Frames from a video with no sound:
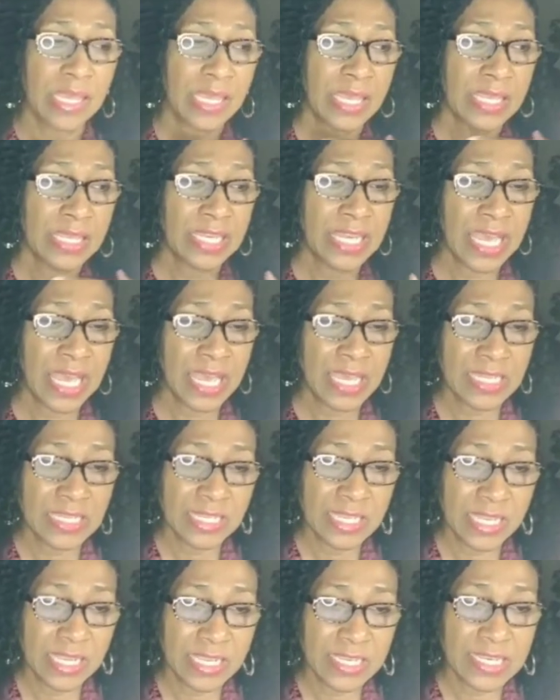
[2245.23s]

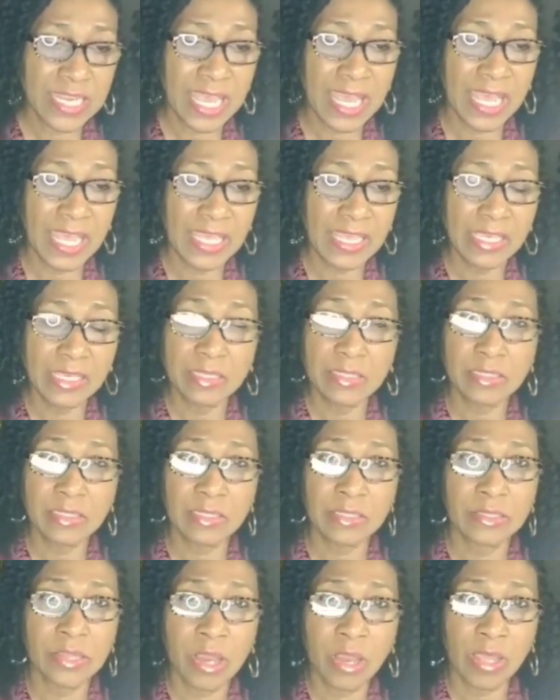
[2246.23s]
that is
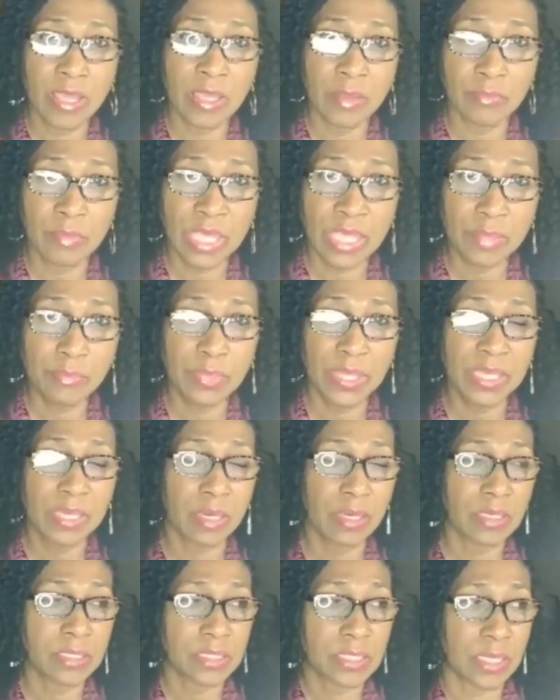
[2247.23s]
not in me,
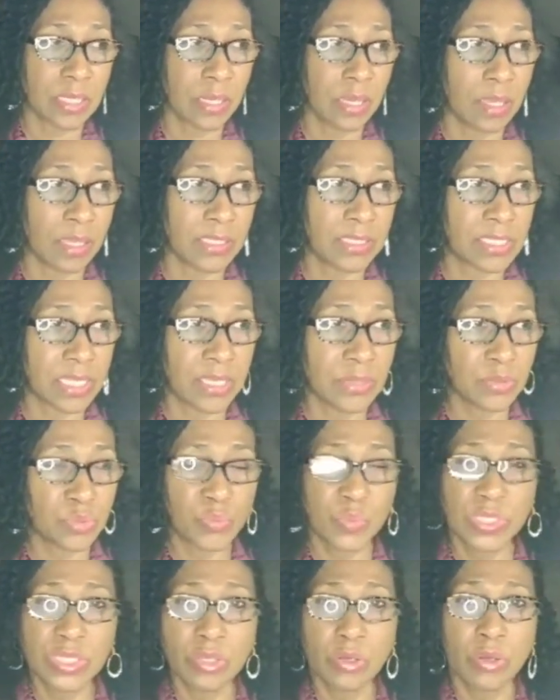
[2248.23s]
because a lot of times
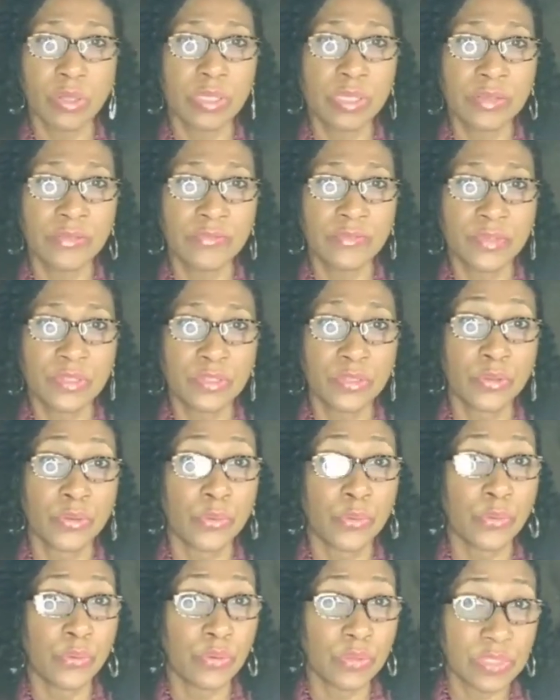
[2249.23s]
we don't even
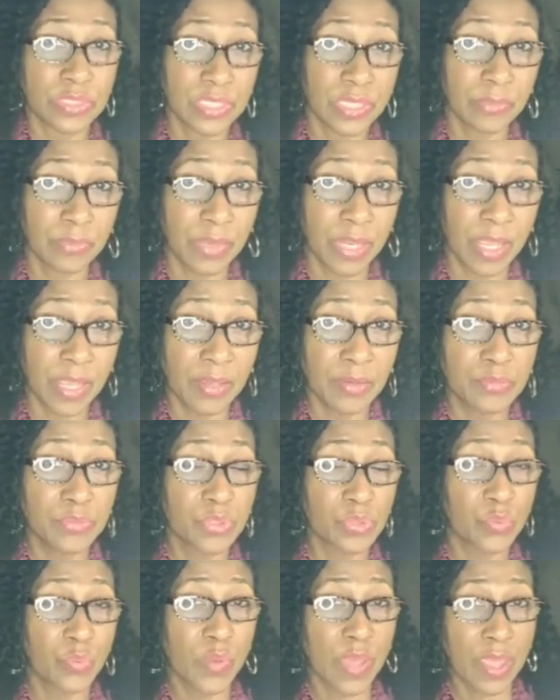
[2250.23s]
know
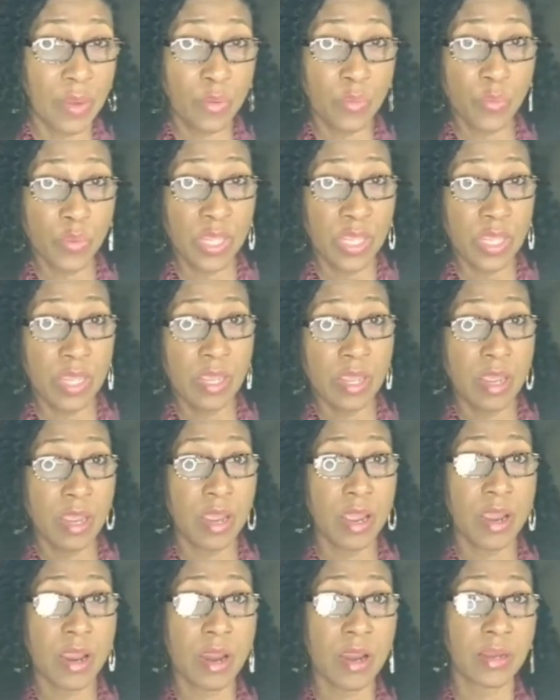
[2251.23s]
sometimes when we
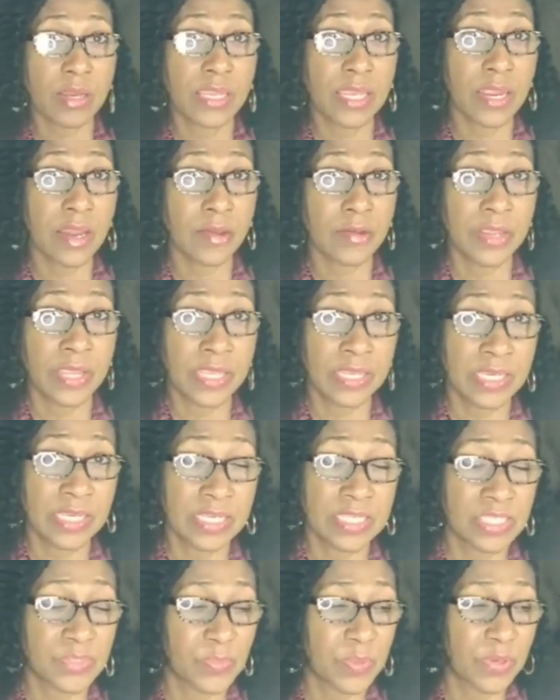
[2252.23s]
are carrying
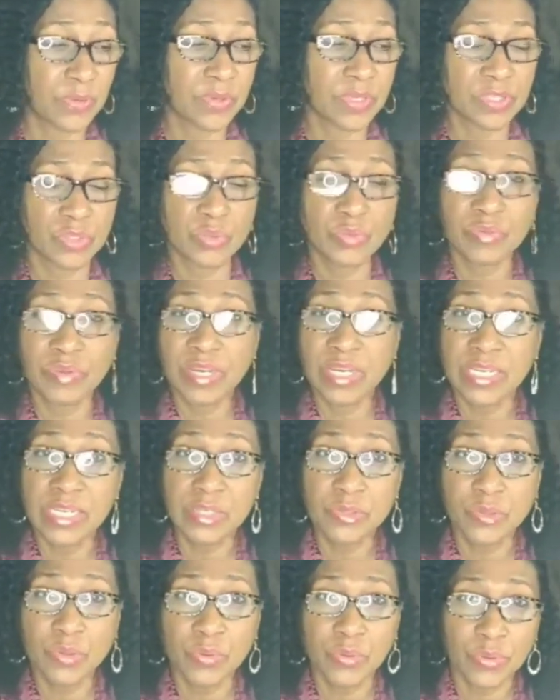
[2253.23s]
these spirits. We really
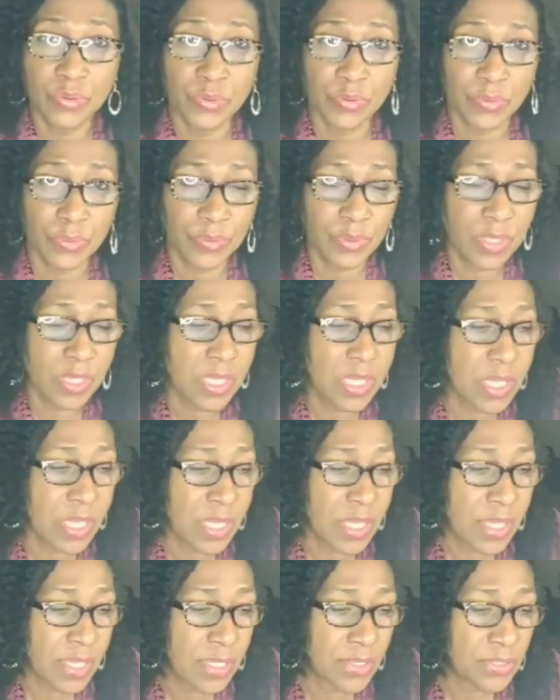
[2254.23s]
don't know.
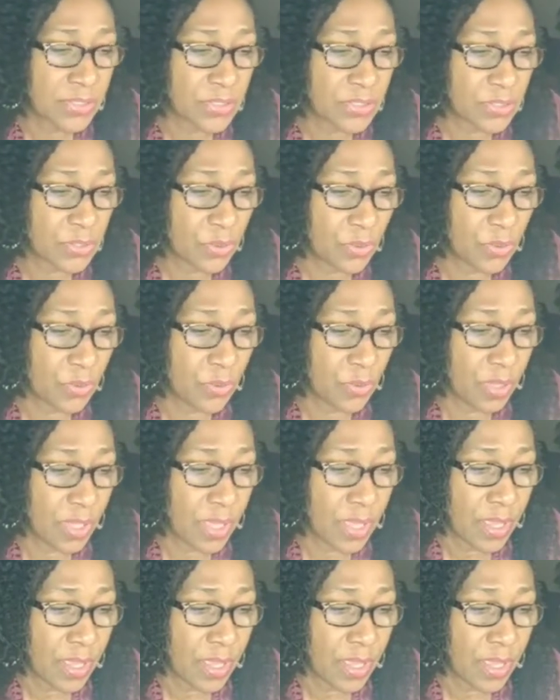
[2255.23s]
So